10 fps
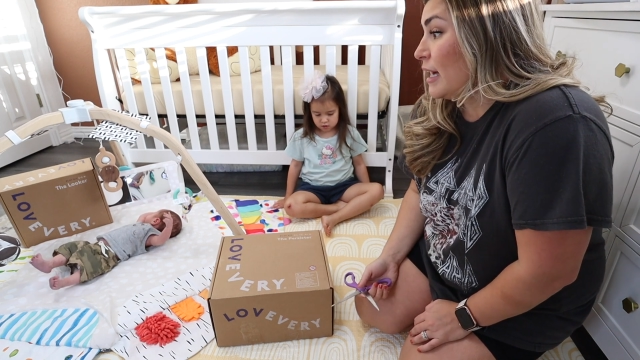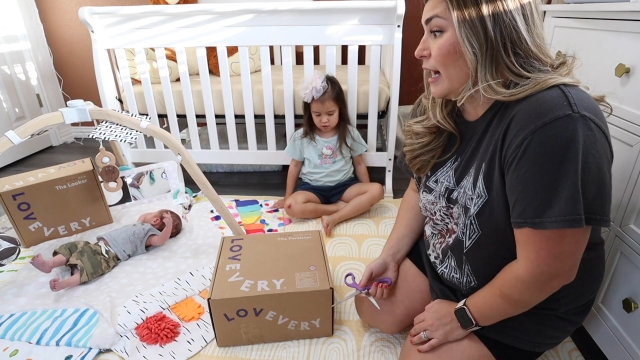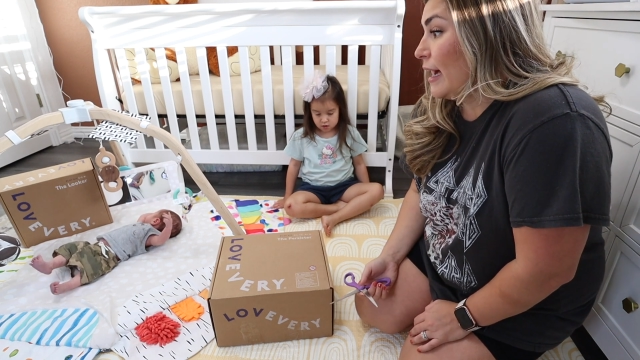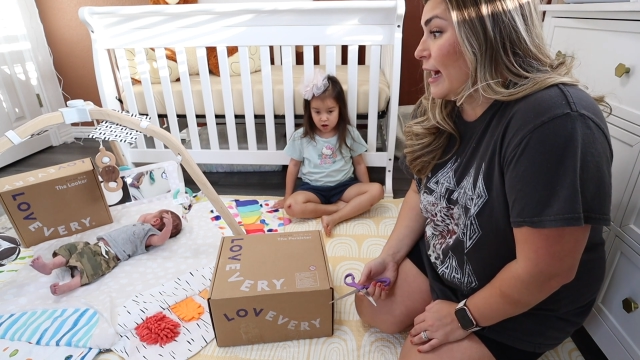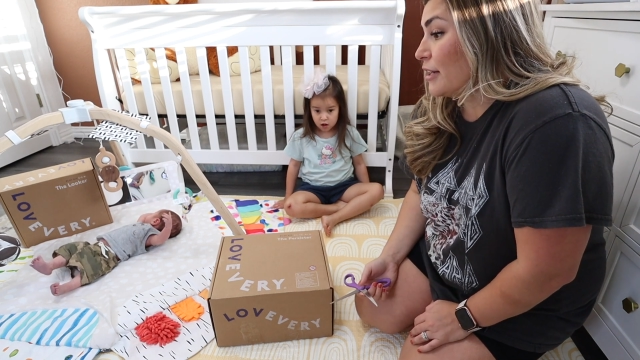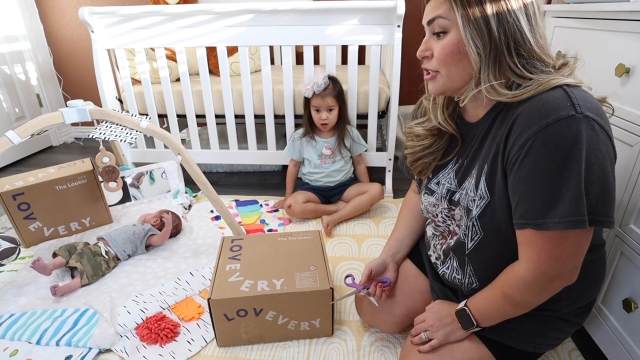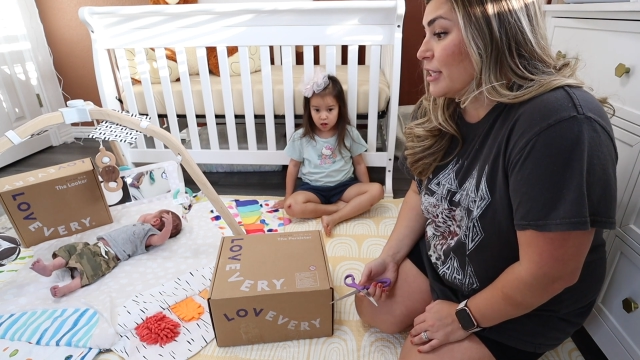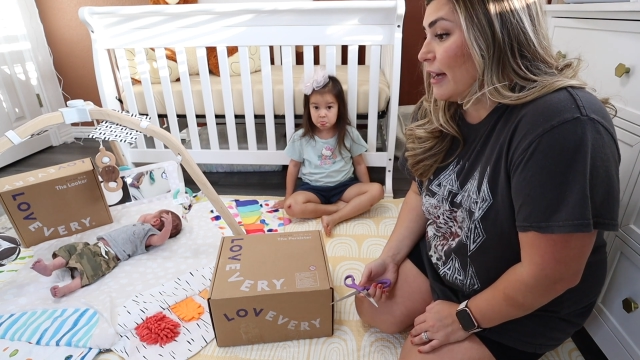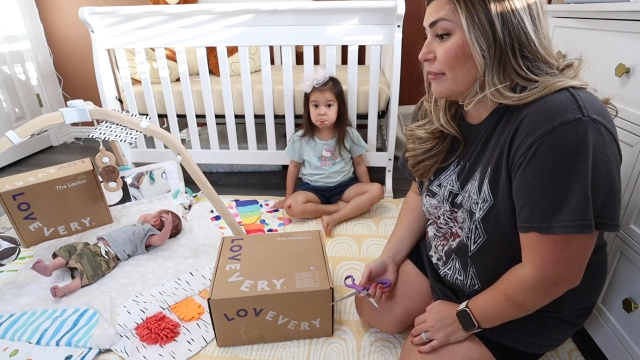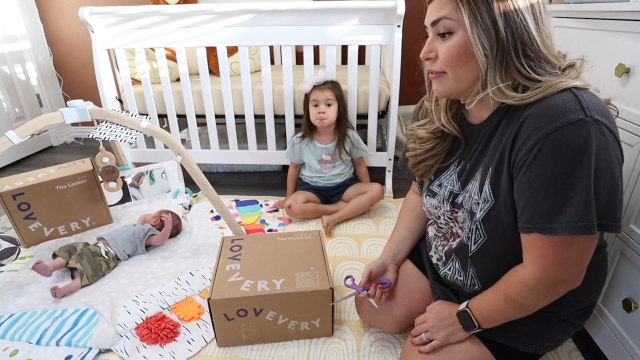I actually
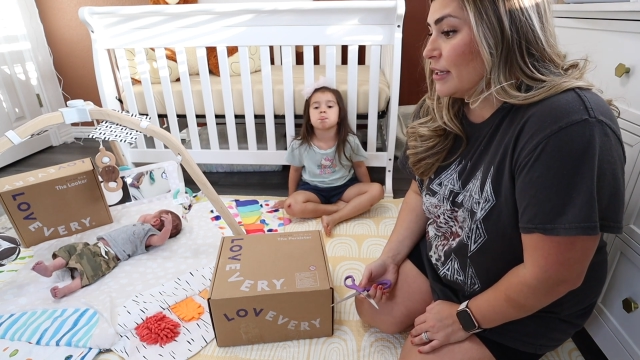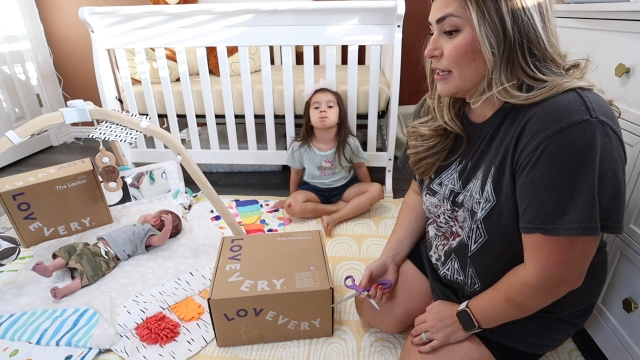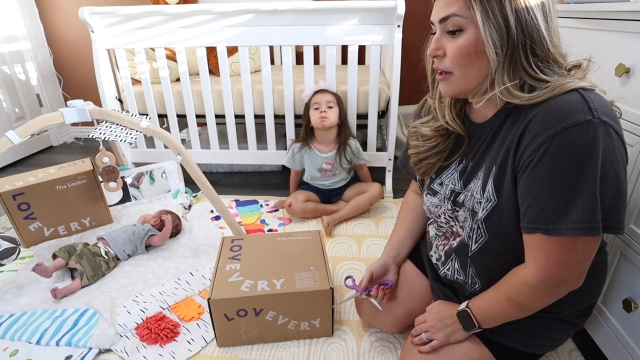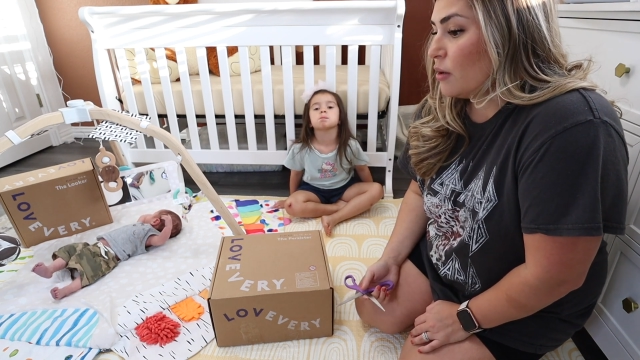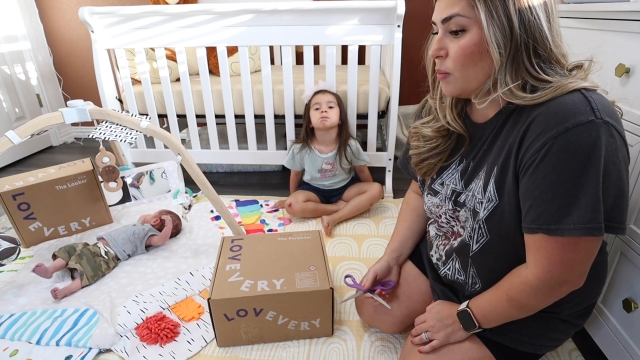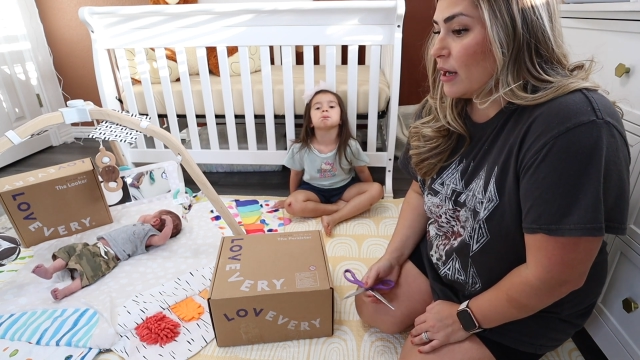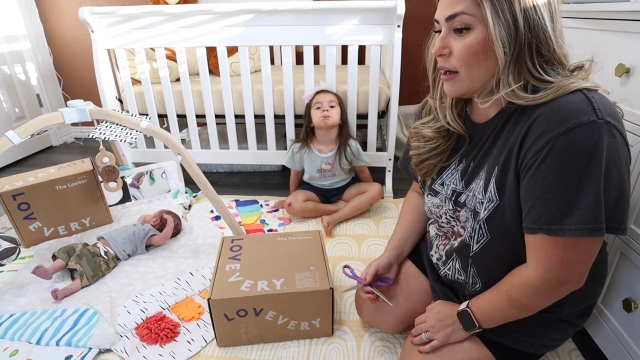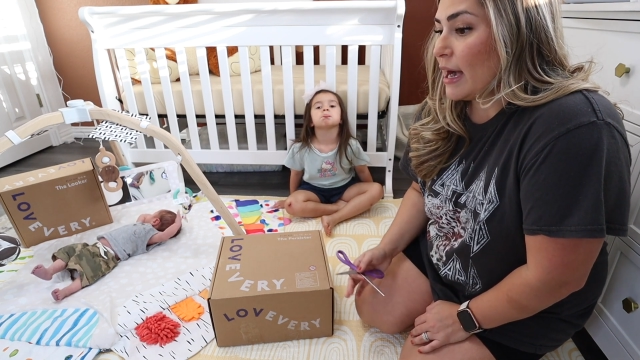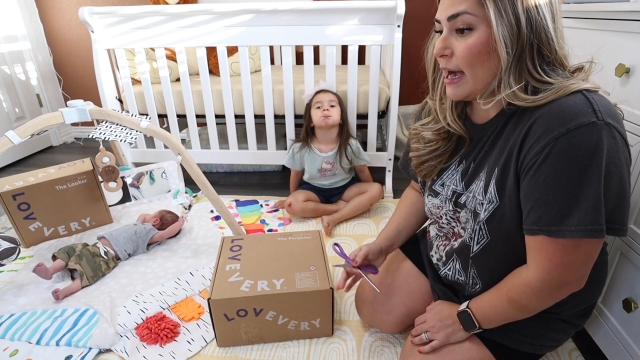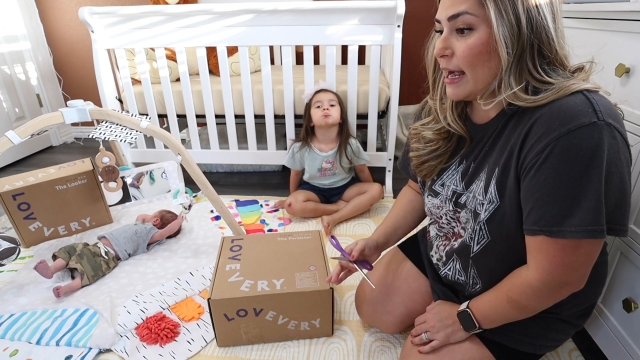have a video
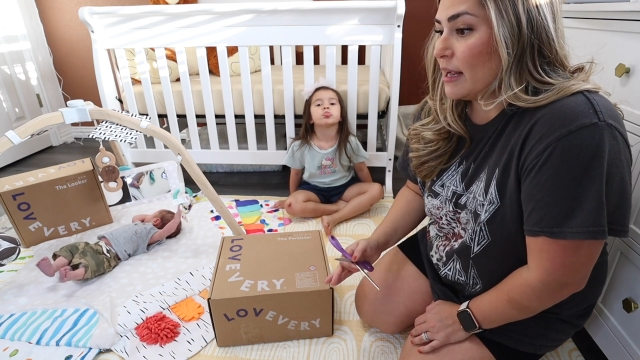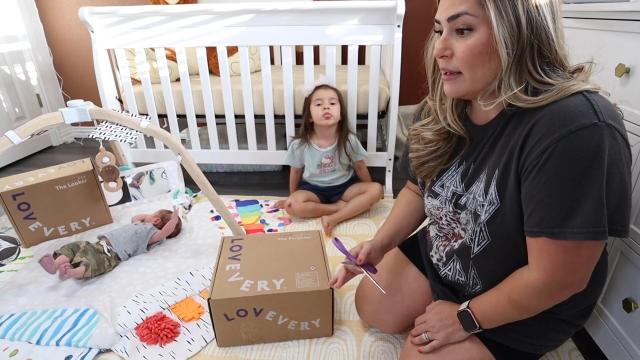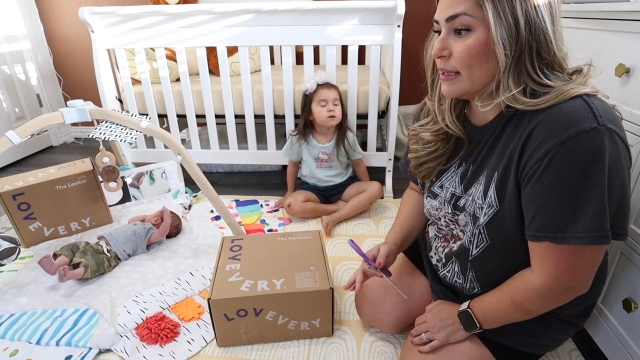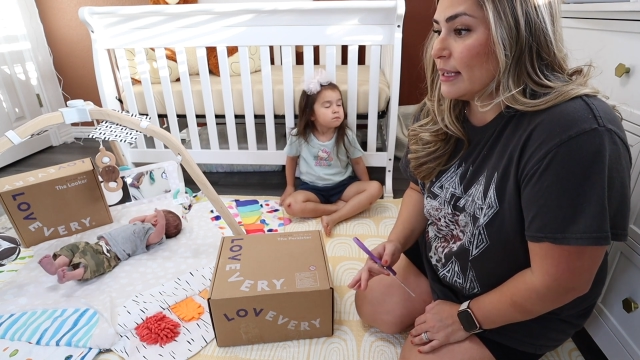where I